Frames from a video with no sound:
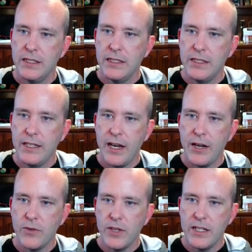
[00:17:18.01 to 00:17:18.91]
and I
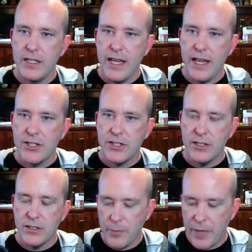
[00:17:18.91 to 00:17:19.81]
run I
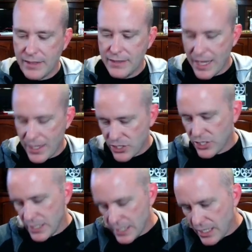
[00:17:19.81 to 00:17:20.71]
pass
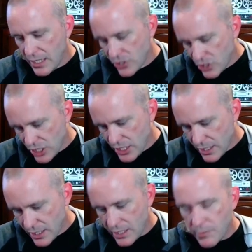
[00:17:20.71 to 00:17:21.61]
-d
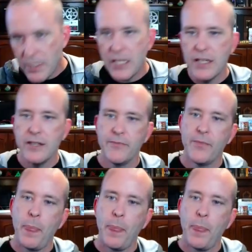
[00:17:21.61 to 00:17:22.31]
gdb,